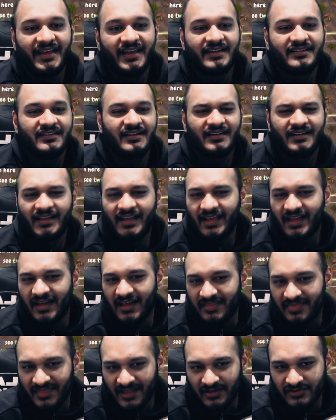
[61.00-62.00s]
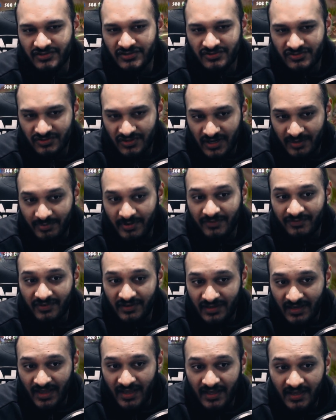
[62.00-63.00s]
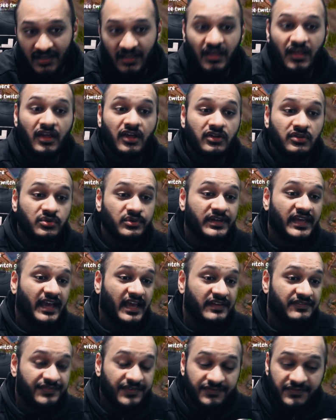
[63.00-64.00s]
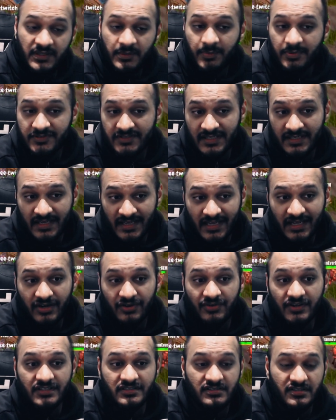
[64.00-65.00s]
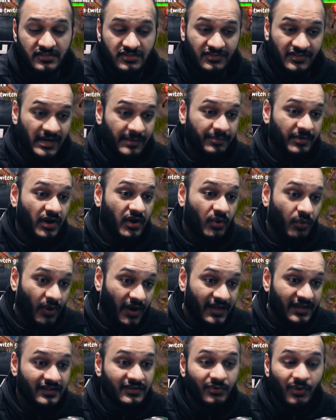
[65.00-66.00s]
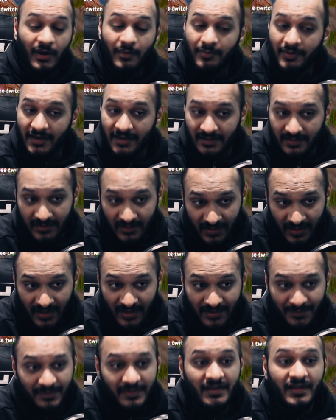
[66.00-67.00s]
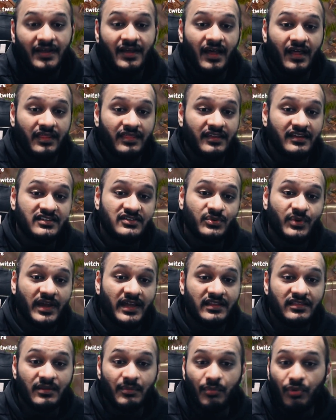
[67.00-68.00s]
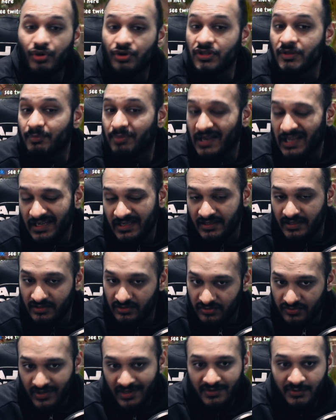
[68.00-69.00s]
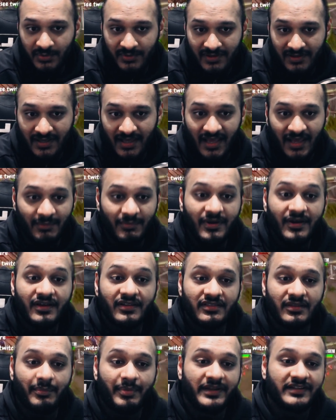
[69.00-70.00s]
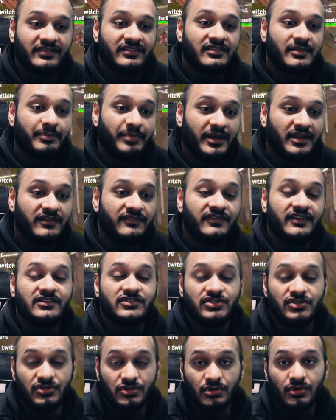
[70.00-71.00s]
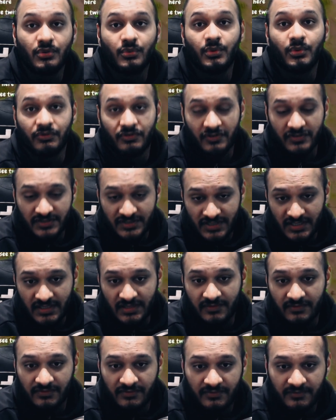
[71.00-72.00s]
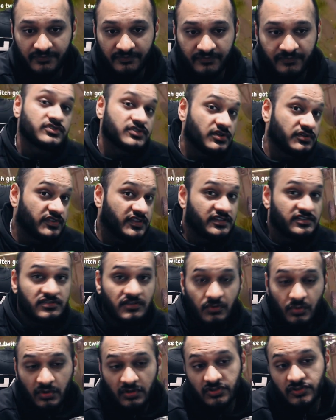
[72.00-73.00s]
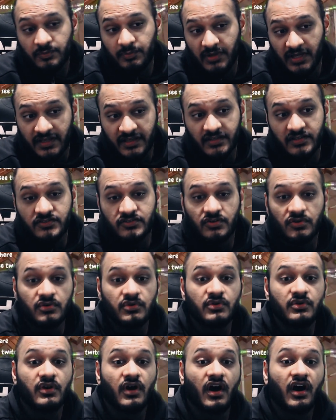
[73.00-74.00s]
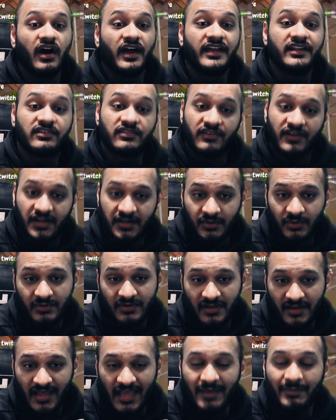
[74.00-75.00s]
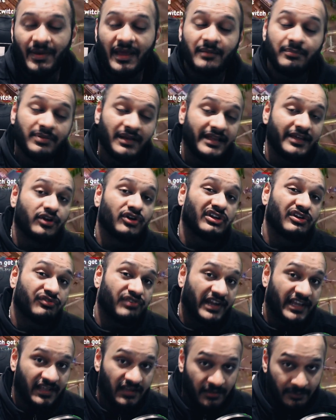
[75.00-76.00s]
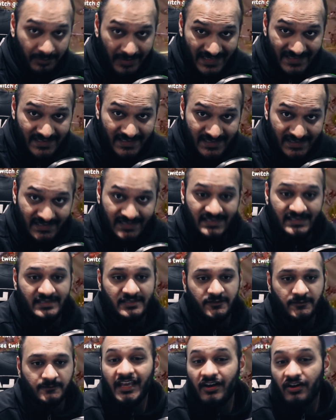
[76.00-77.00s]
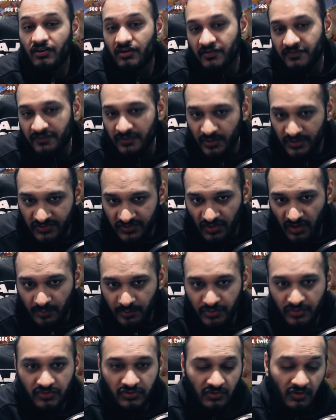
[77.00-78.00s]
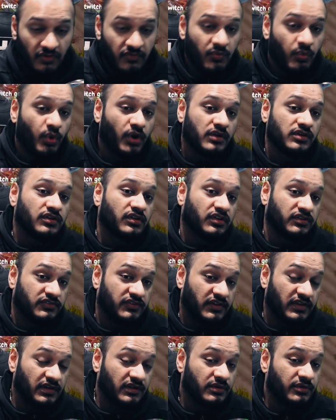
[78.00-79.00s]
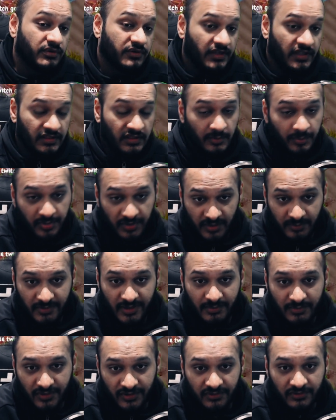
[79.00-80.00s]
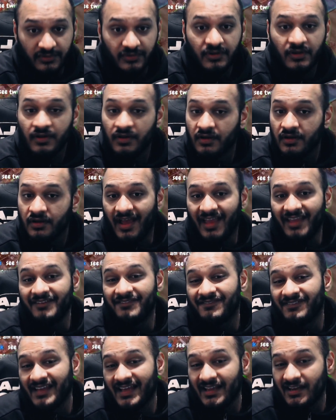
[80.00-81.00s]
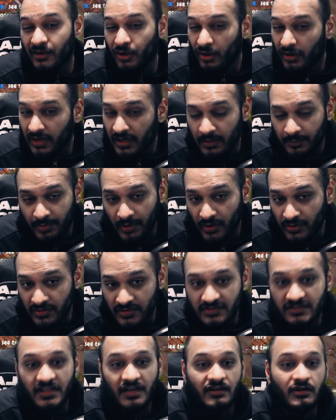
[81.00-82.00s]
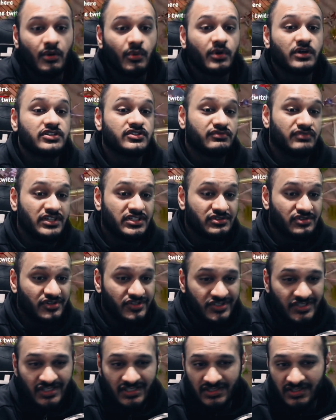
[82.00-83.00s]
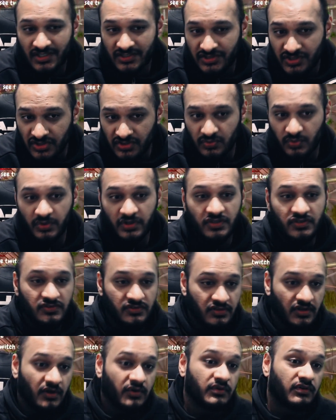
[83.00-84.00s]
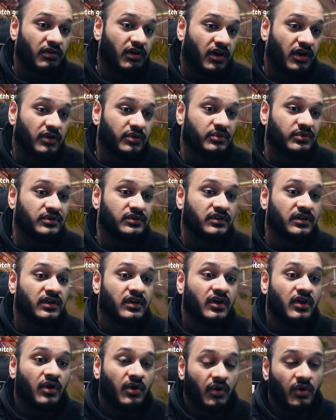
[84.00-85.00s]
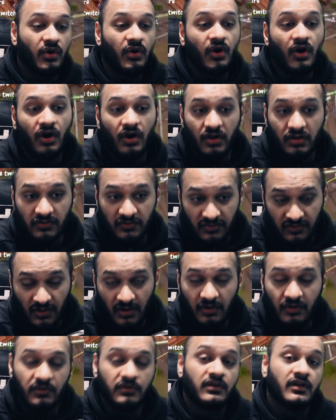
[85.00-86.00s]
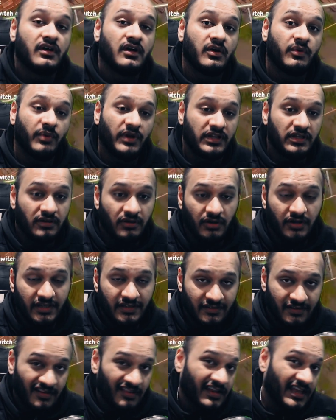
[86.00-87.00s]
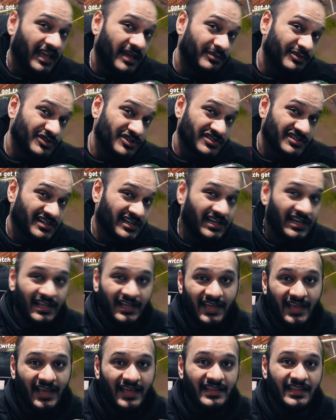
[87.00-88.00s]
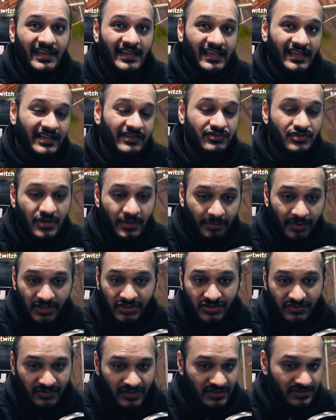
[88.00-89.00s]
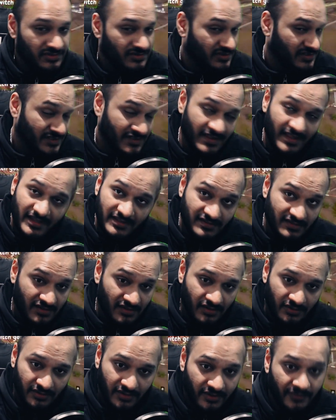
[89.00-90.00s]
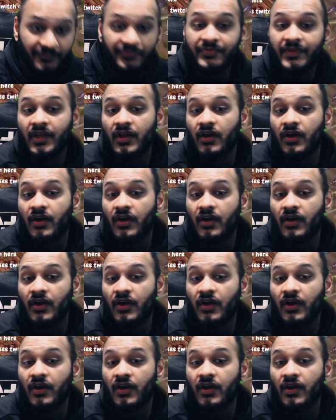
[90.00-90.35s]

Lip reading: and getting like 1,000 scrap every day, you get a 50% increase to scrap acquired while playing the game. This way, the more you play and interact with the game, the better the benefits you will receive. Also, this rewards players who are interacting with the game and play on a regular basis. Here are a few examples of what not to include in the premium model. A flat login bonus that rewards resources such as wood, stone, hardwood, or hard stone. When you log into the game, you just click and then it gives you a bunch of resources. That's a no-no.